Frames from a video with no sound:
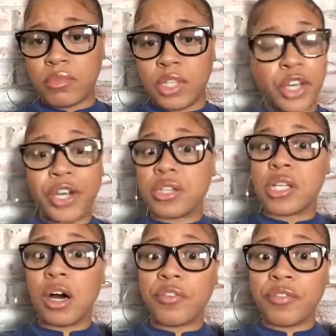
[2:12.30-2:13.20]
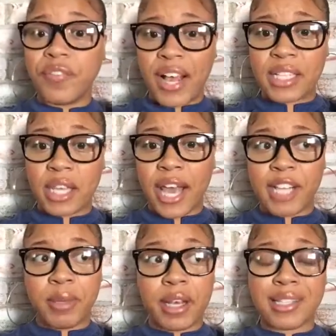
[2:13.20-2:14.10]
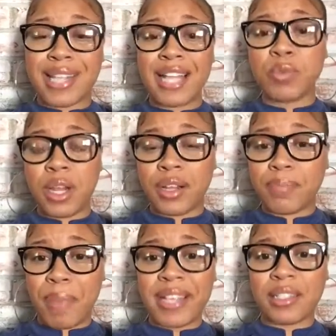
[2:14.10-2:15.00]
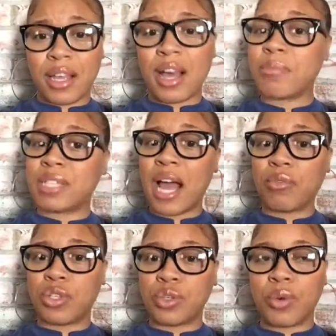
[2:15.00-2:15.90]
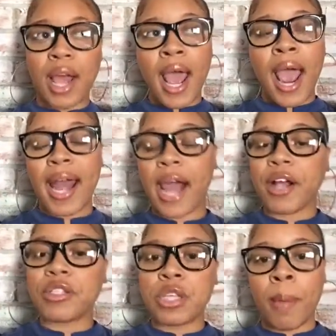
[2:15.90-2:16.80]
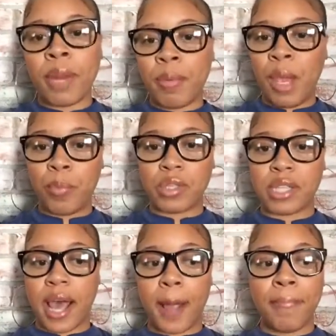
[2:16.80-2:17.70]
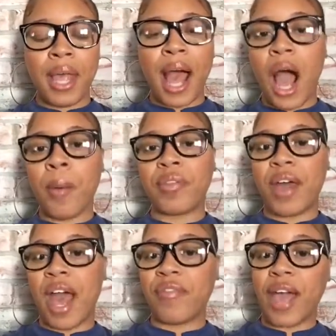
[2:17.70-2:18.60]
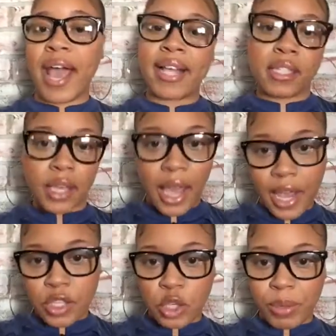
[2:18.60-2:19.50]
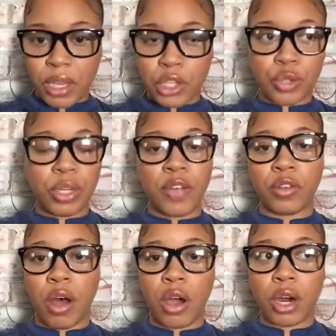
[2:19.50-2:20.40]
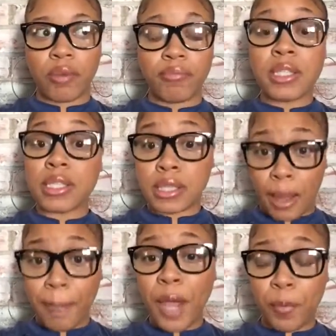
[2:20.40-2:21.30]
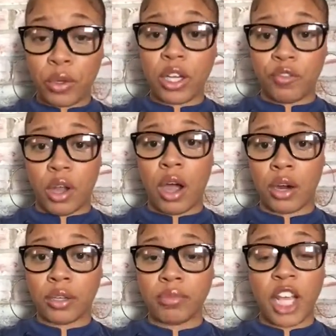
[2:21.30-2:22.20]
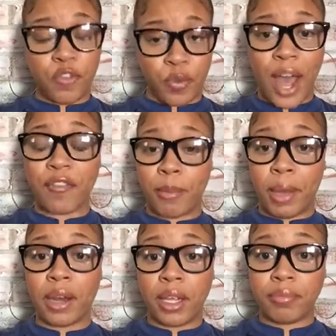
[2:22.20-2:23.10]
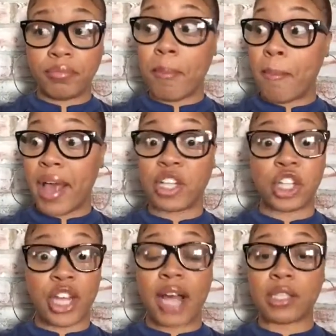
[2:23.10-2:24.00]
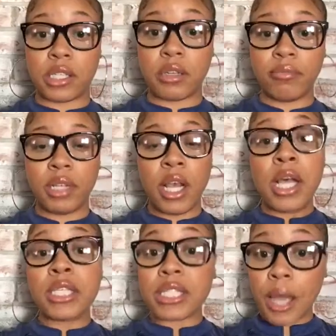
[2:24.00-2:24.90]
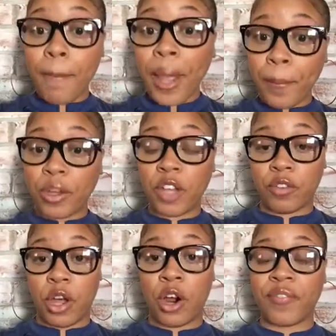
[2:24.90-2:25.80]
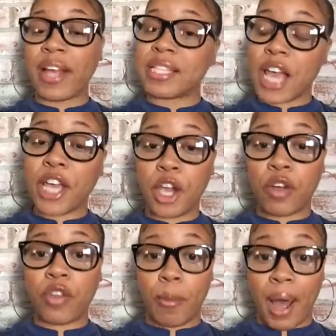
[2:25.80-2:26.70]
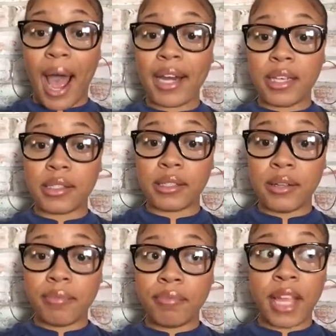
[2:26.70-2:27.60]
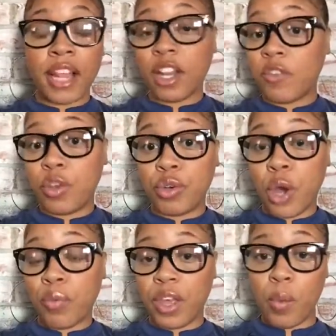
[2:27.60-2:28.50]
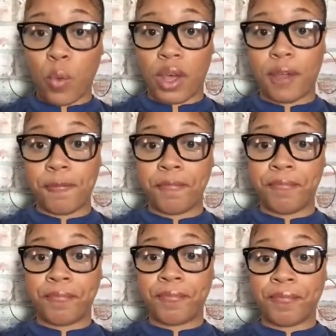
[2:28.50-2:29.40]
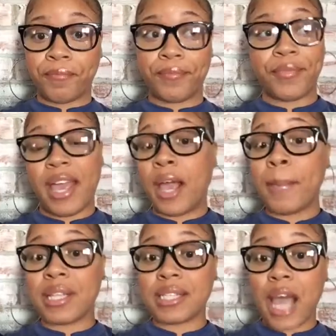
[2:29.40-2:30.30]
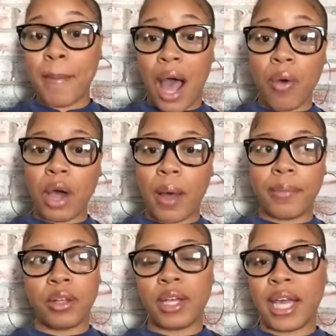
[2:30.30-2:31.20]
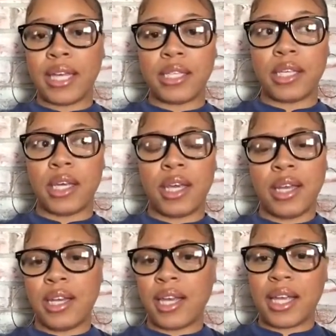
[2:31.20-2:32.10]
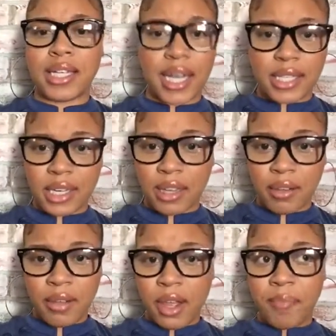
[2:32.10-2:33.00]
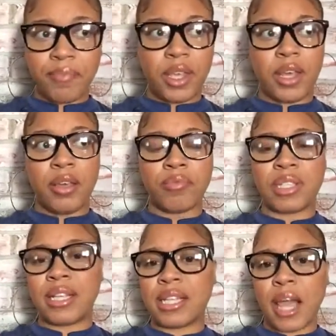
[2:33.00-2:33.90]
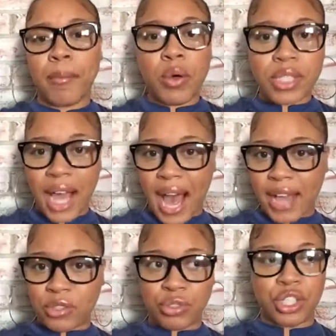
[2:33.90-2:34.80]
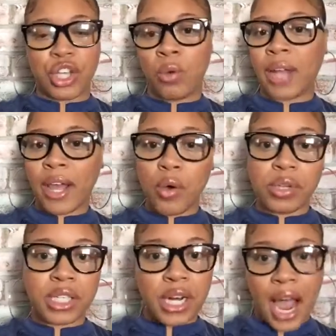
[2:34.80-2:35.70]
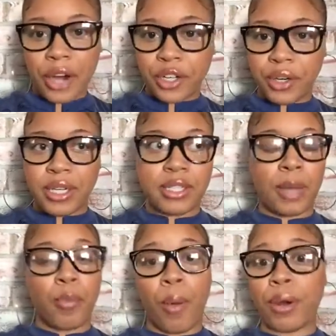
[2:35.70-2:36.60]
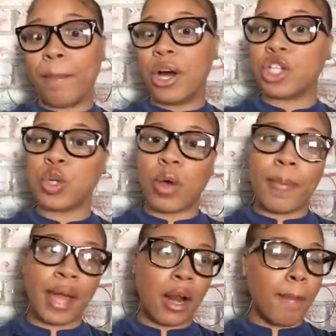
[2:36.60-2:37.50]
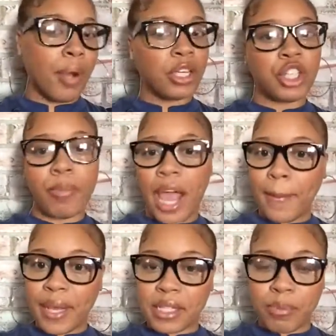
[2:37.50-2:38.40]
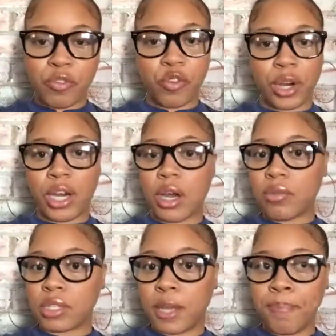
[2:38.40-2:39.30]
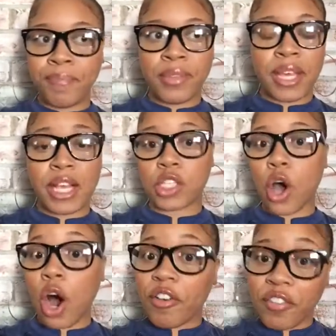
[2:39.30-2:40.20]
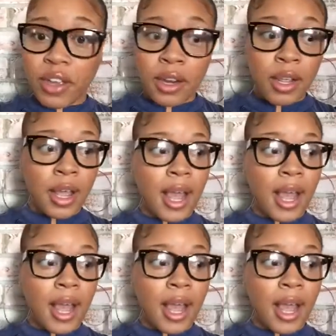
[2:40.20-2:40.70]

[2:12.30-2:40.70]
Kill yourself if that's the case, because that's what it basically comes down to. And I hear so many people say, I'd rather have AIDS than cancer because you live longer. Some people live longer if you have the money. Magic Johnson. Some people live longer, they take care of their bodies. And then if you don't, then what? It could be the same outcome. I mean, look at Eazy-E. He didn't get tested. It's like most guys who just don't like going to the doctor, and he's sleeping around with a bunch of women, got a bunch of babies, and before he knows it, he's coughing